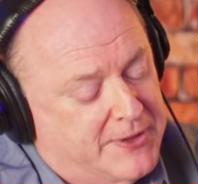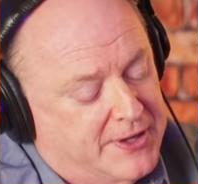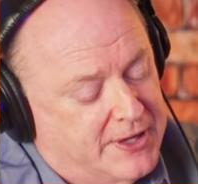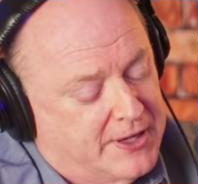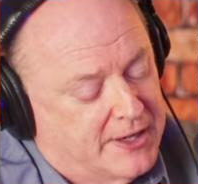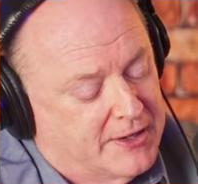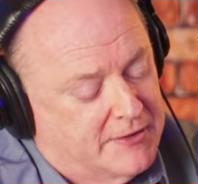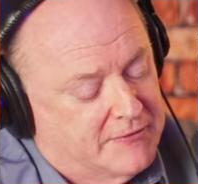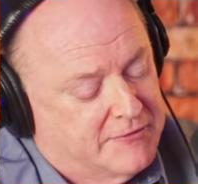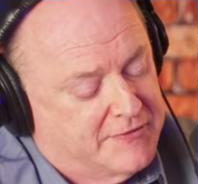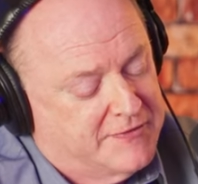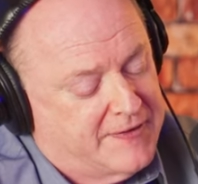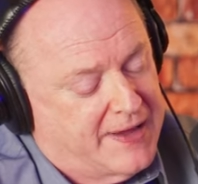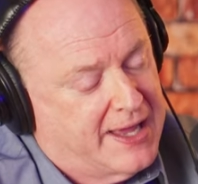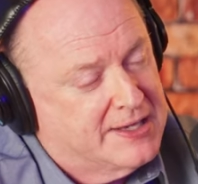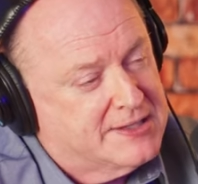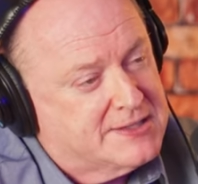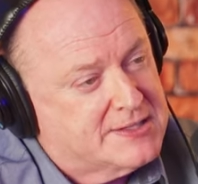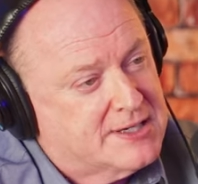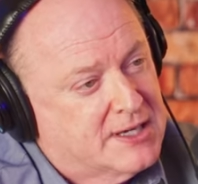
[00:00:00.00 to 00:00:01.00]
the an
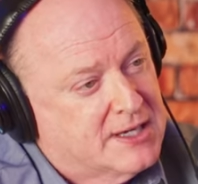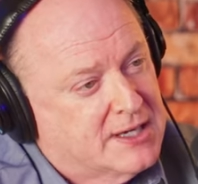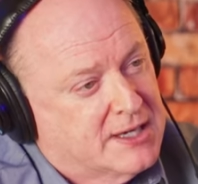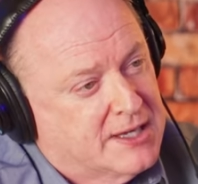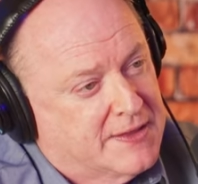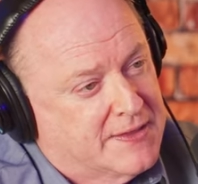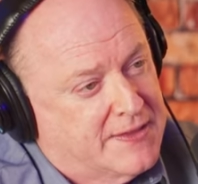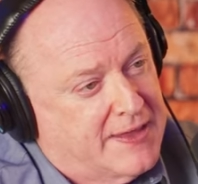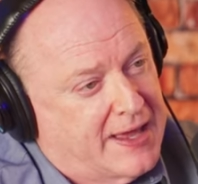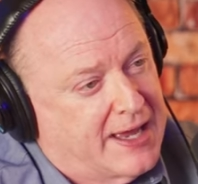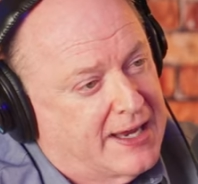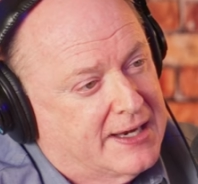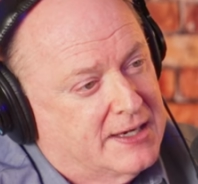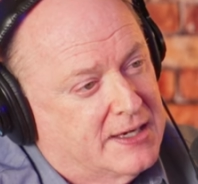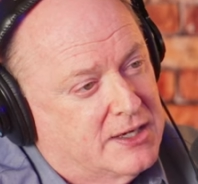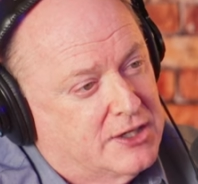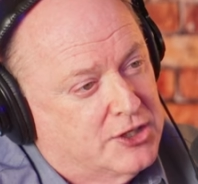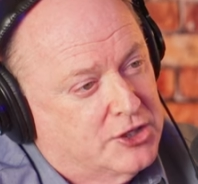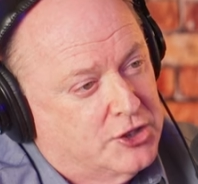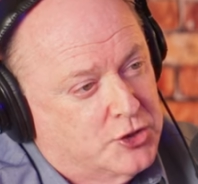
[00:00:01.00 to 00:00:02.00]
event
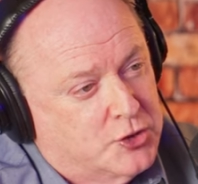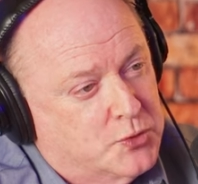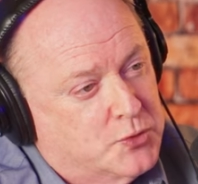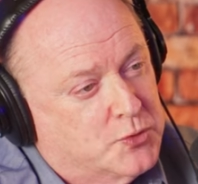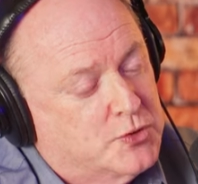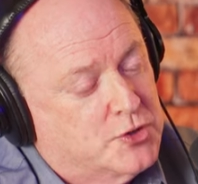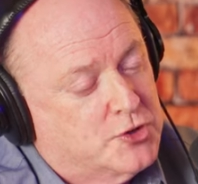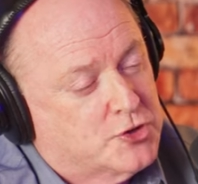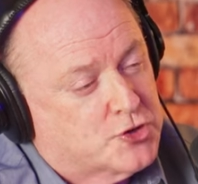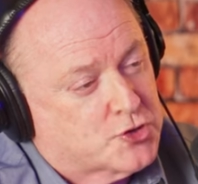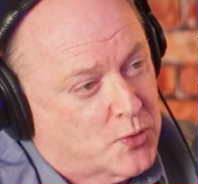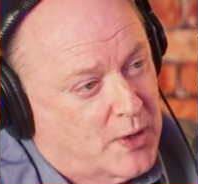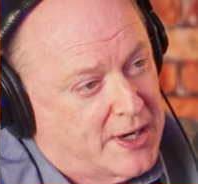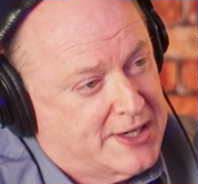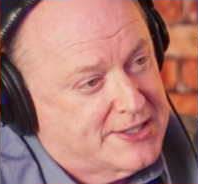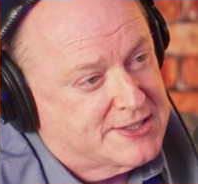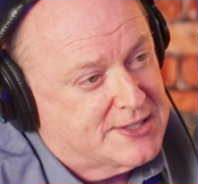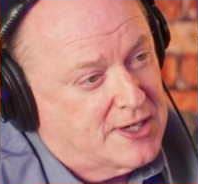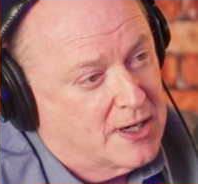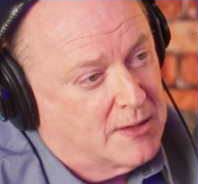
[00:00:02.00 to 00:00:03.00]
that you
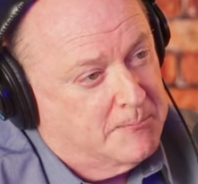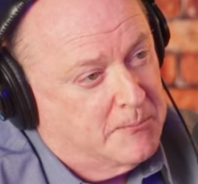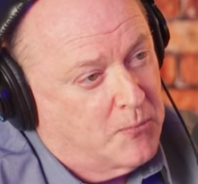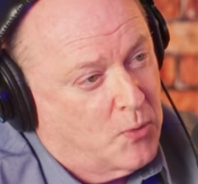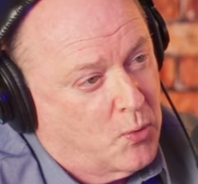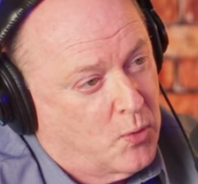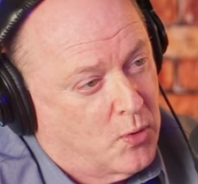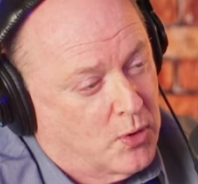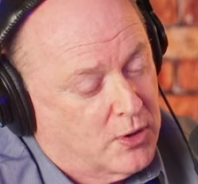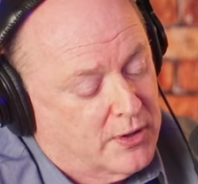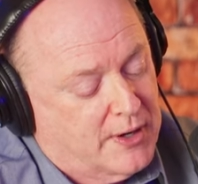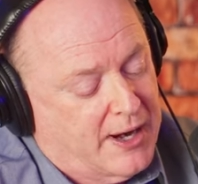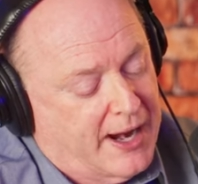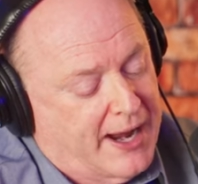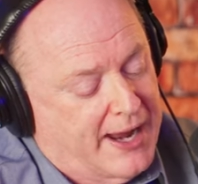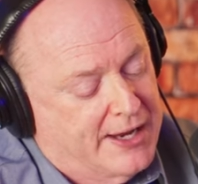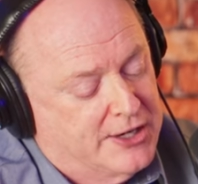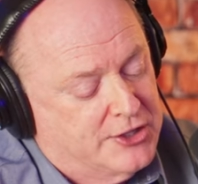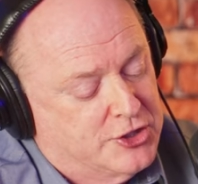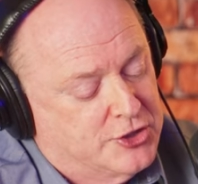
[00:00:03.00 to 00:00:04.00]
dress up more
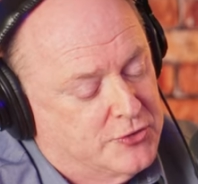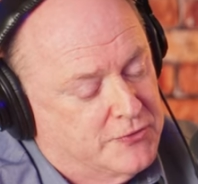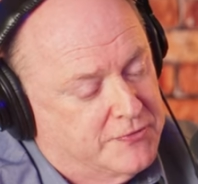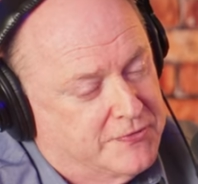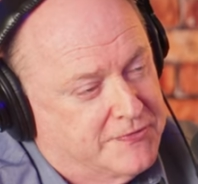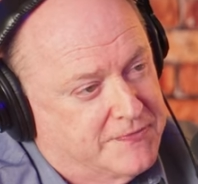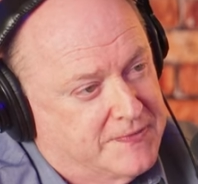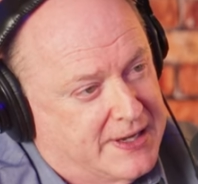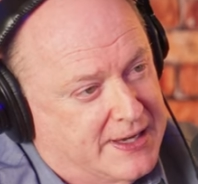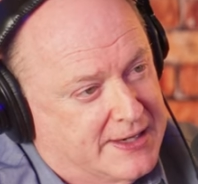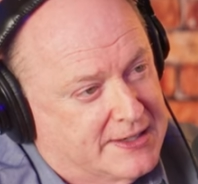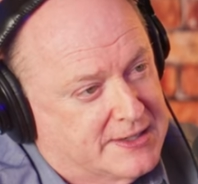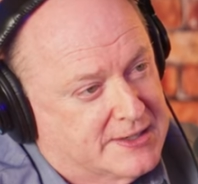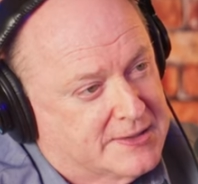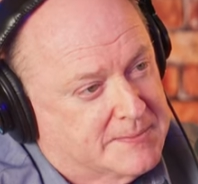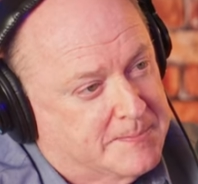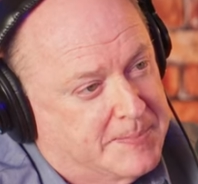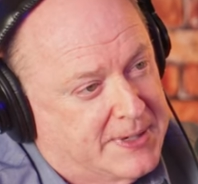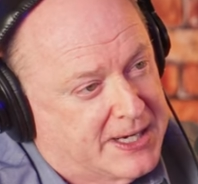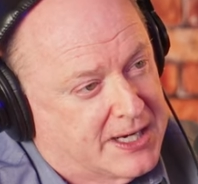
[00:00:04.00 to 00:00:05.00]
and you it,
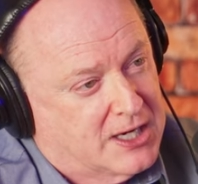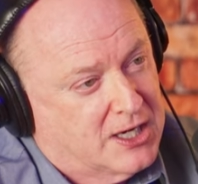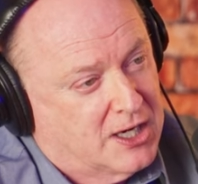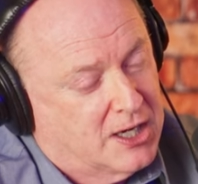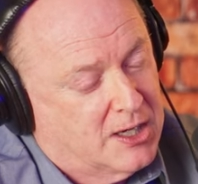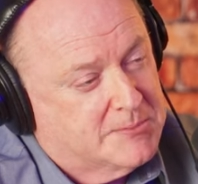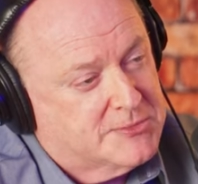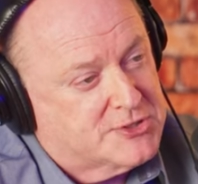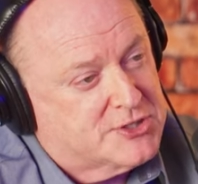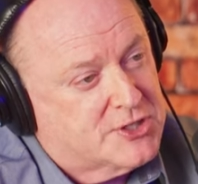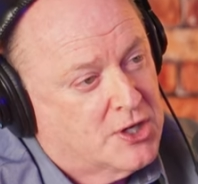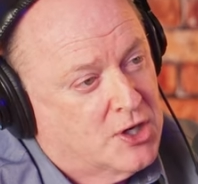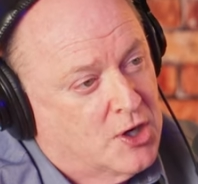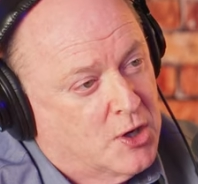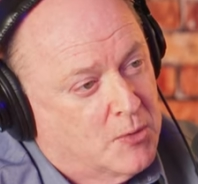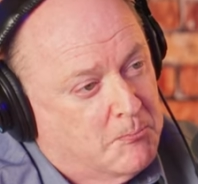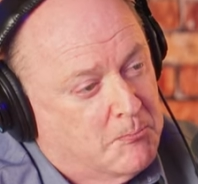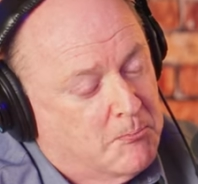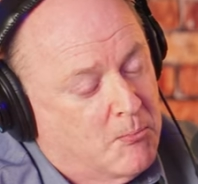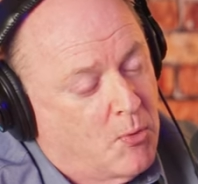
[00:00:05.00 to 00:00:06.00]
it becomes
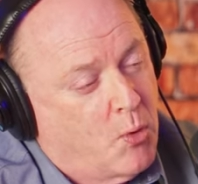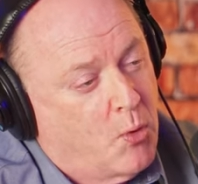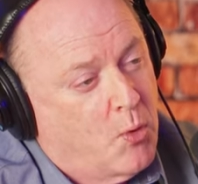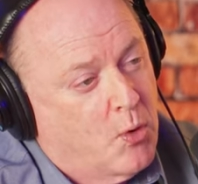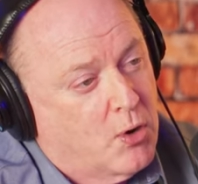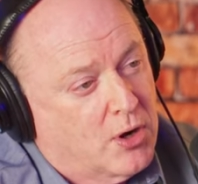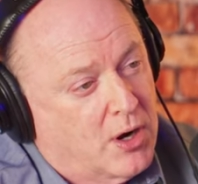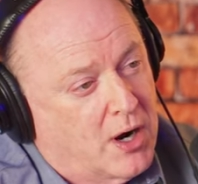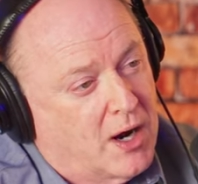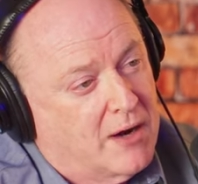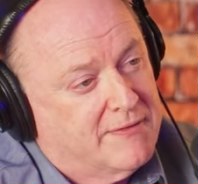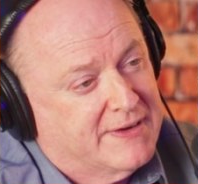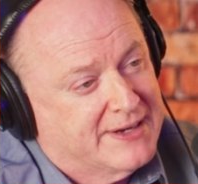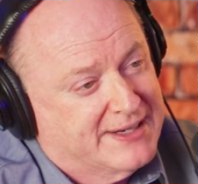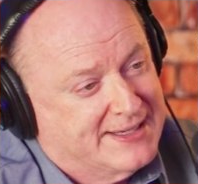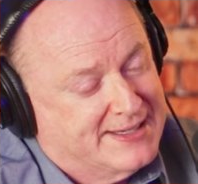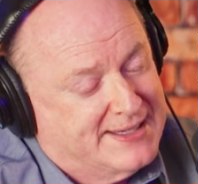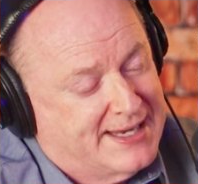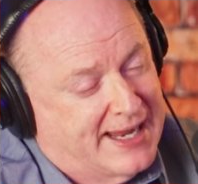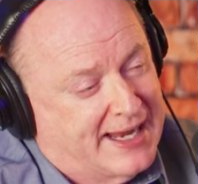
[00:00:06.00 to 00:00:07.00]
more of a
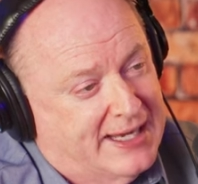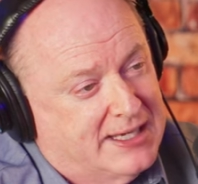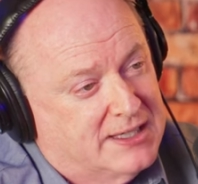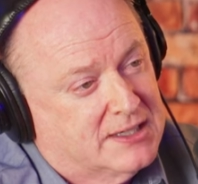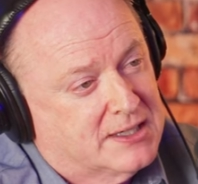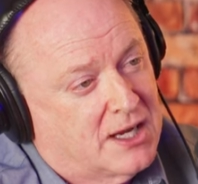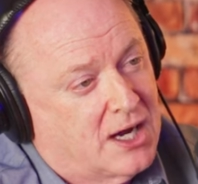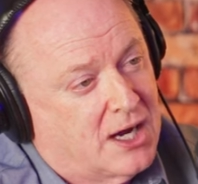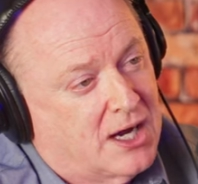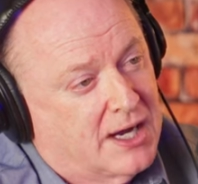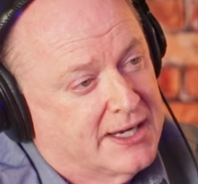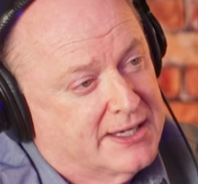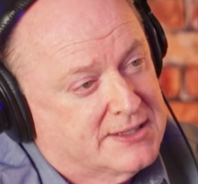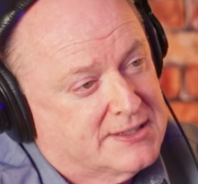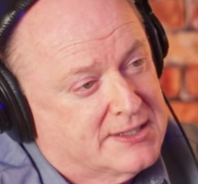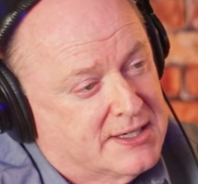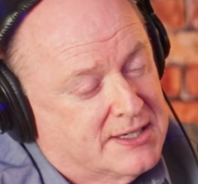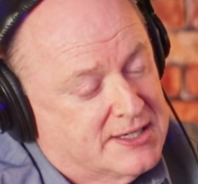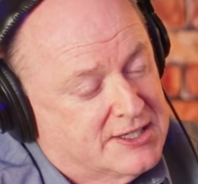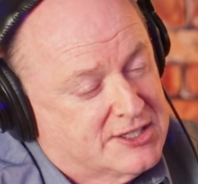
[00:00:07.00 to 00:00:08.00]
date
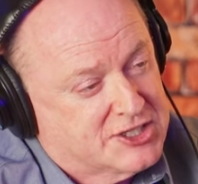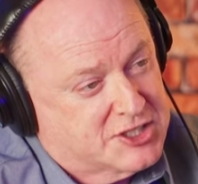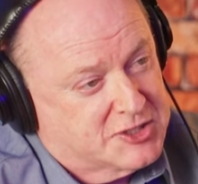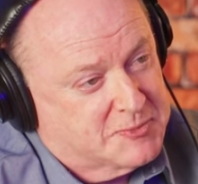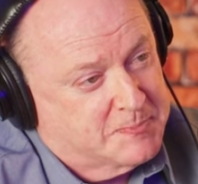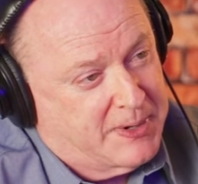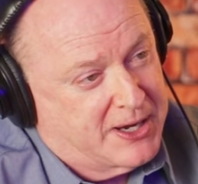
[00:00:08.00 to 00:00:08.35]
night right.